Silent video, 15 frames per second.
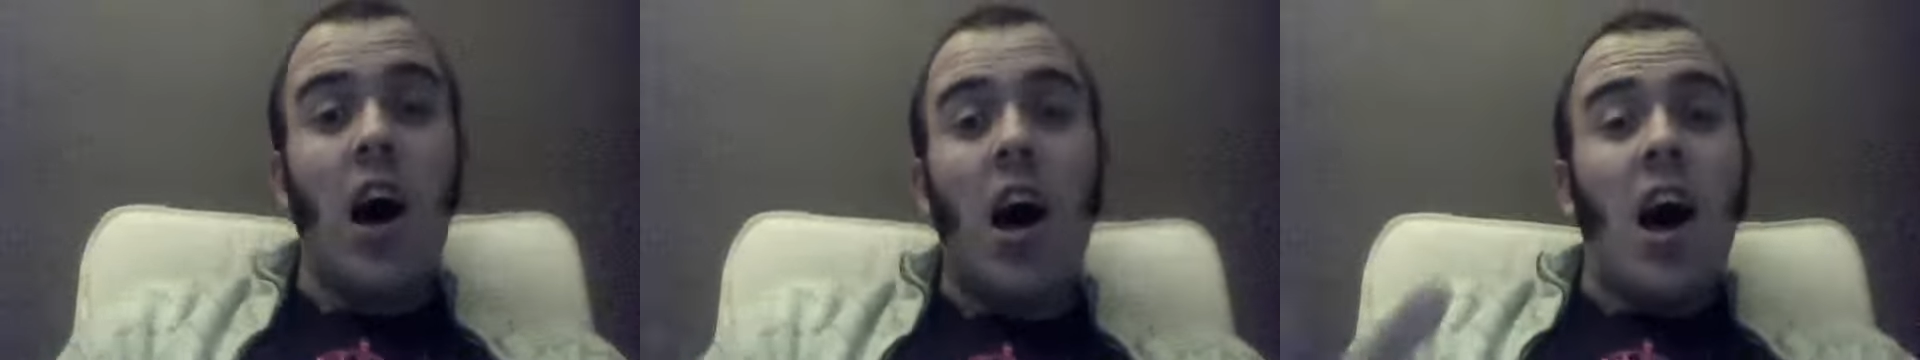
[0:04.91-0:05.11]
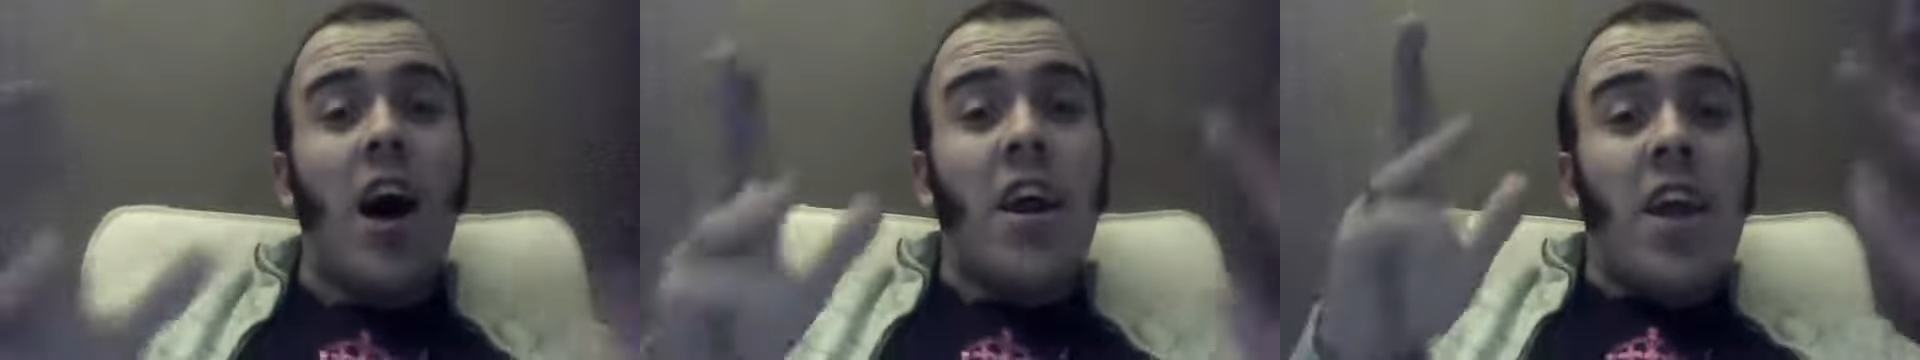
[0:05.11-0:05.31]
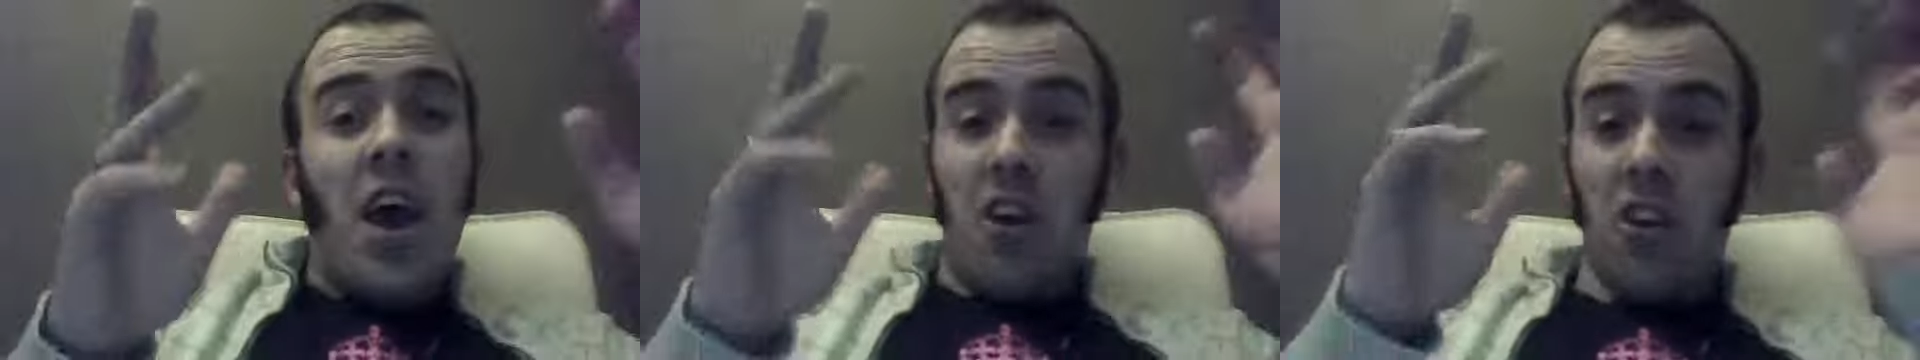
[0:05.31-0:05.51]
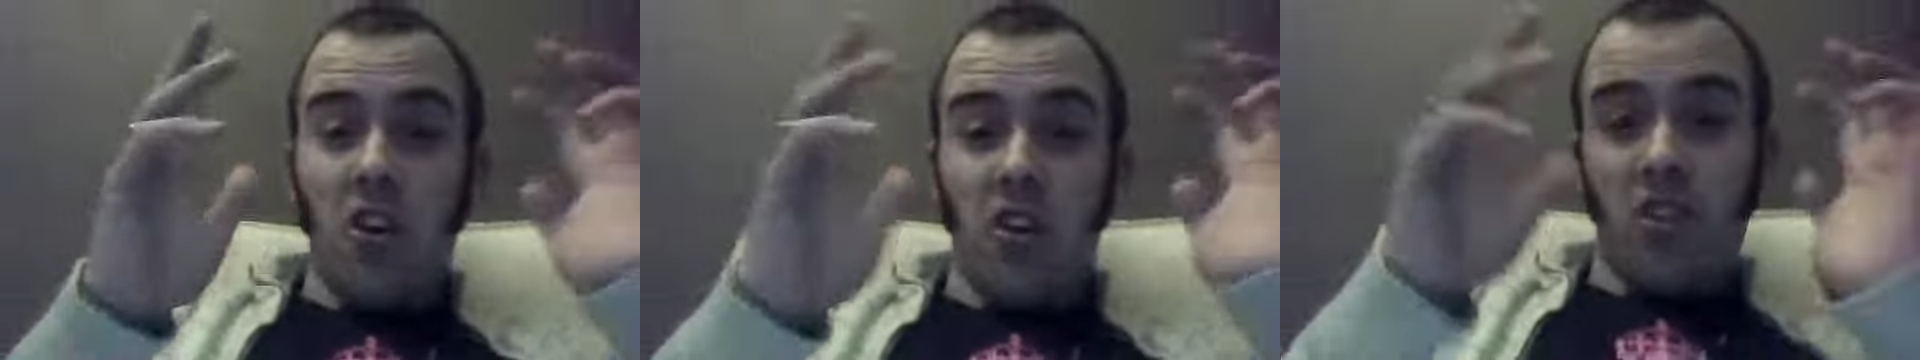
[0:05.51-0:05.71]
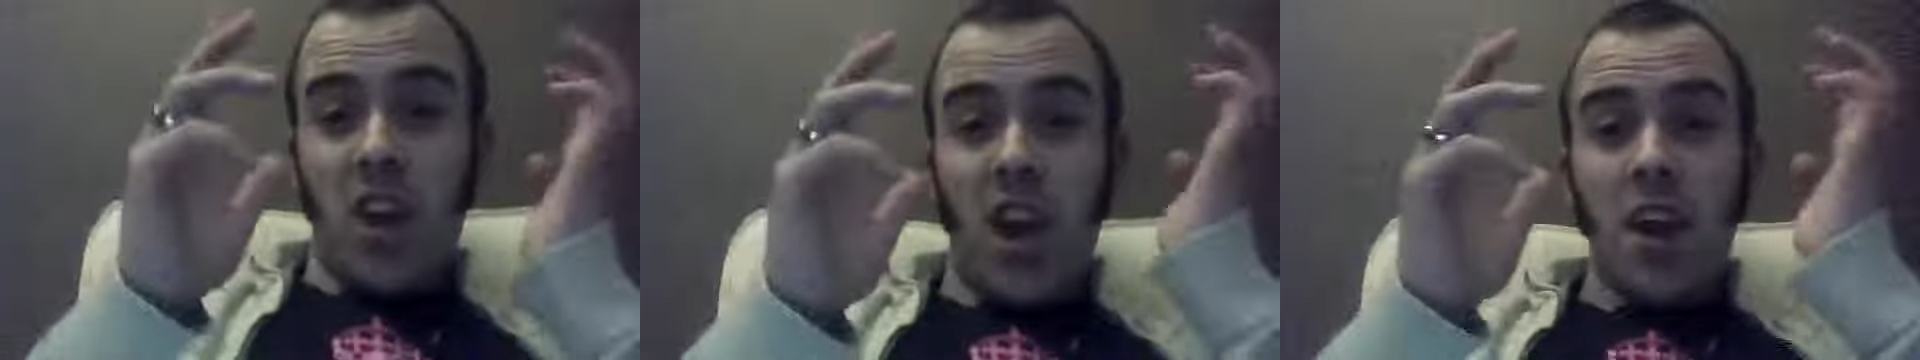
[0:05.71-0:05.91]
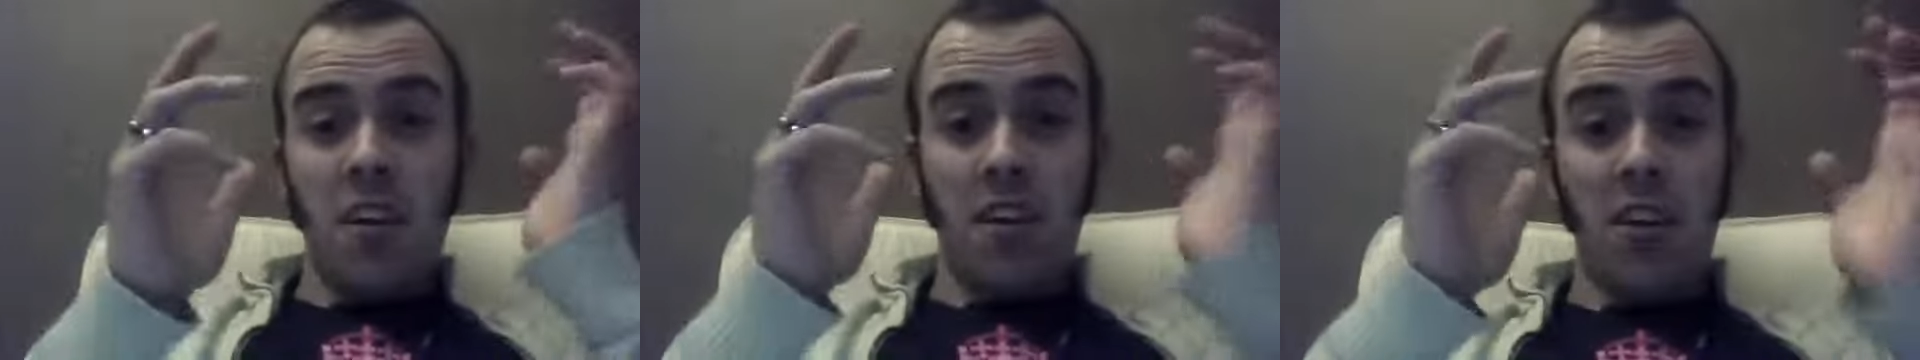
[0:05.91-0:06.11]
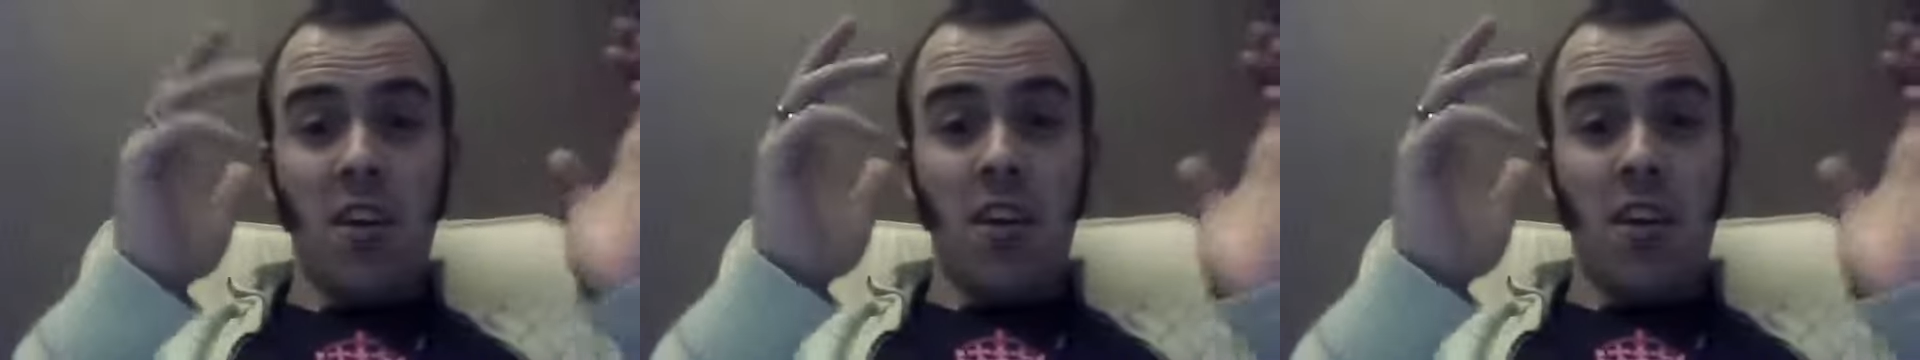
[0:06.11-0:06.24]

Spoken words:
unedited,